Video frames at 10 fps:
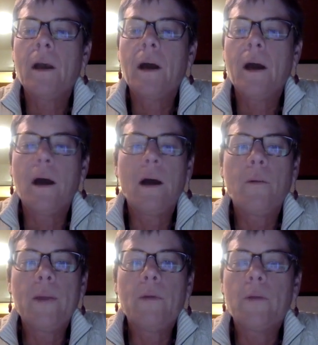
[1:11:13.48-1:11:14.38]

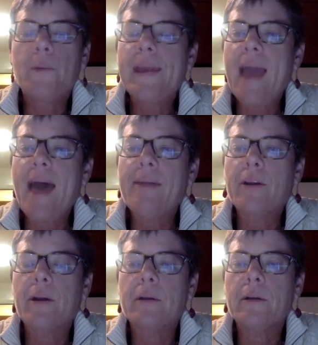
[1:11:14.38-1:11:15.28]
We will
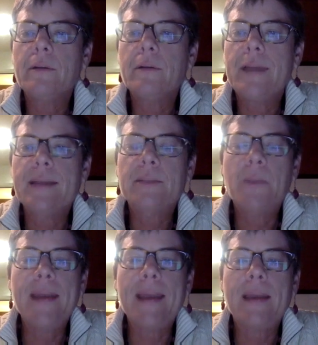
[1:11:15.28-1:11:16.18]
regather next
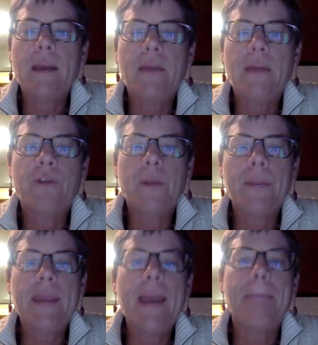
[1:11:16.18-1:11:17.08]
Monday at 4
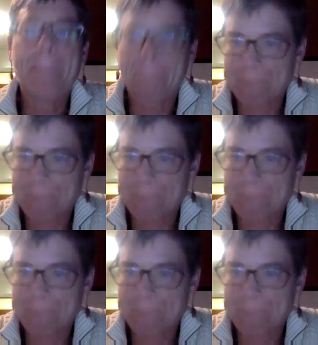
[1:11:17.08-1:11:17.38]
p.m.